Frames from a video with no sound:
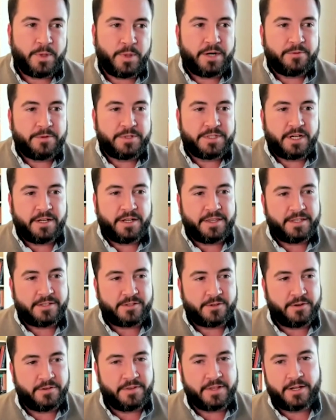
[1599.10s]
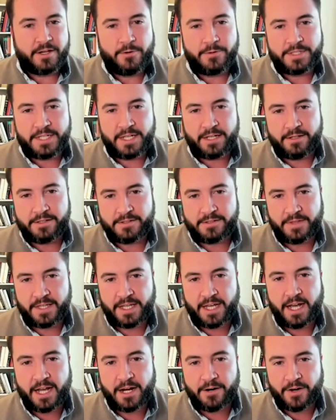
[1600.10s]
but it was on sort of the coattails of
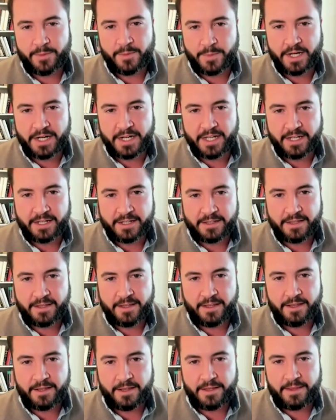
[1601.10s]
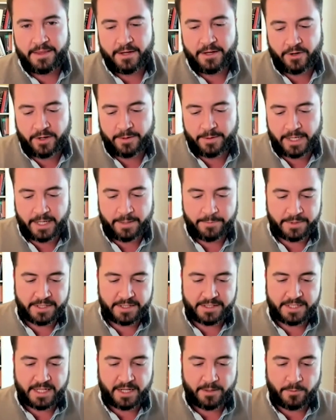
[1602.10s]
the I R A money. They were able
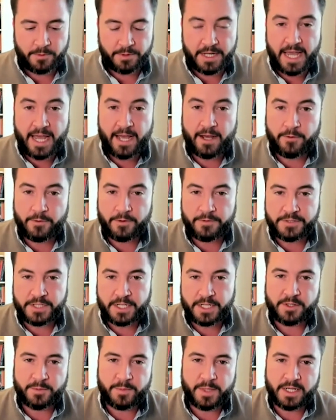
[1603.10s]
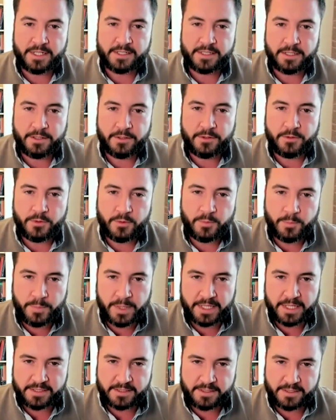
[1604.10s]
to say, well, now we've changed our minds. The new
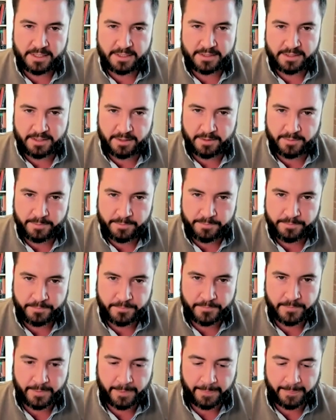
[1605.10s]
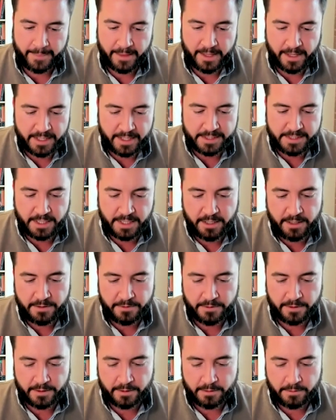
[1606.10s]
best system is
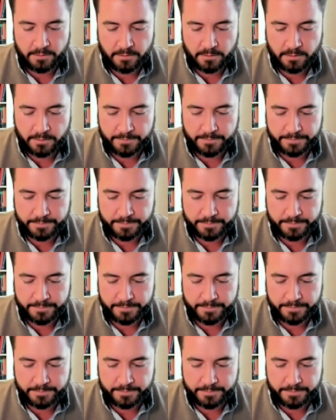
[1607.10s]
either